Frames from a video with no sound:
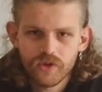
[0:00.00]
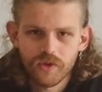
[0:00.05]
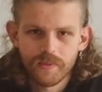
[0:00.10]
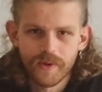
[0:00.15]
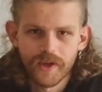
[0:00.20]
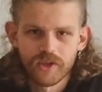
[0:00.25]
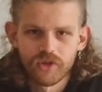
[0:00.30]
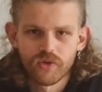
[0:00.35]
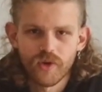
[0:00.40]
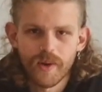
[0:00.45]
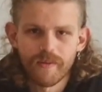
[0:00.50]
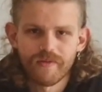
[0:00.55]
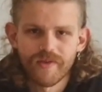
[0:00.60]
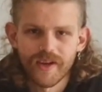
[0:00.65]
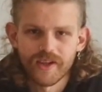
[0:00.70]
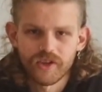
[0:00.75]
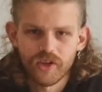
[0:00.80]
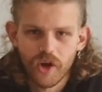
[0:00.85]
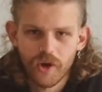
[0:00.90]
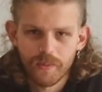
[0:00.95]
being
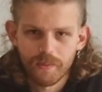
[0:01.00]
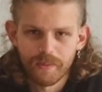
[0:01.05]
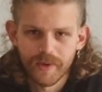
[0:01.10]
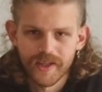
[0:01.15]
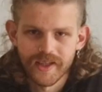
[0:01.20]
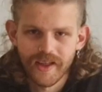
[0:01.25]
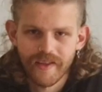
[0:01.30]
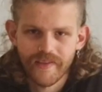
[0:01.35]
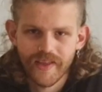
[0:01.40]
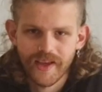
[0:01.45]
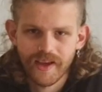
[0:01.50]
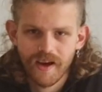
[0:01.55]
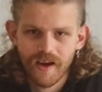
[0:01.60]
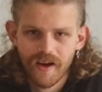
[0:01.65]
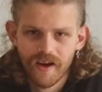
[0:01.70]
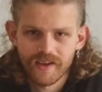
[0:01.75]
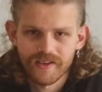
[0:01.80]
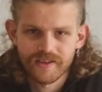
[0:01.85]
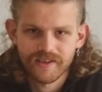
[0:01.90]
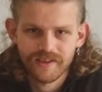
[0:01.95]
drip-fed dopamine that they
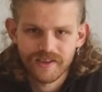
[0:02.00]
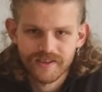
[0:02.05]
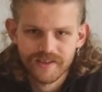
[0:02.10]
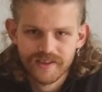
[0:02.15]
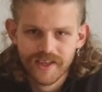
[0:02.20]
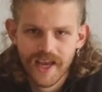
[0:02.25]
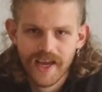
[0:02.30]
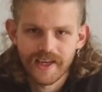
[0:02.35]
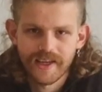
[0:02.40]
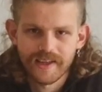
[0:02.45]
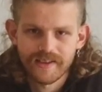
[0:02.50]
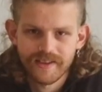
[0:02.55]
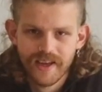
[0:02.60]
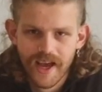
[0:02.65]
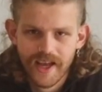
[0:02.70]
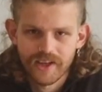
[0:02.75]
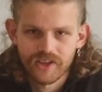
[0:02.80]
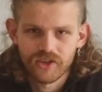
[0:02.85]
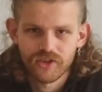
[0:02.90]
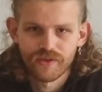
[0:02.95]
can't sustain
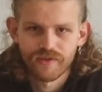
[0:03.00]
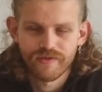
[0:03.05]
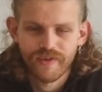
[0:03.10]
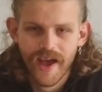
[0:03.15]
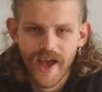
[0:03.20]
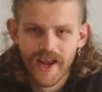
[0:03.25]
attention for